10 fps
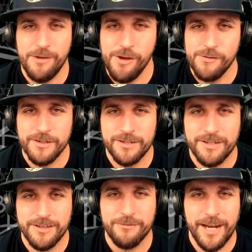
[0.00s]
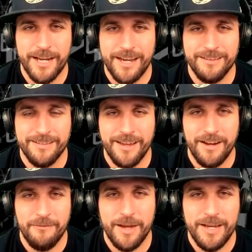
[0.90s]
over to the right-hand side
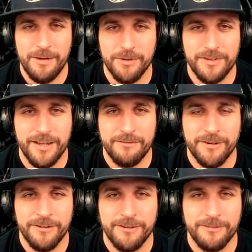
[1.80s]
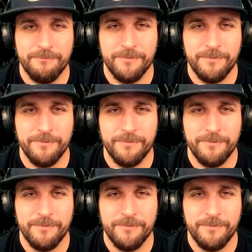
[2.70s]
of my equal sign first.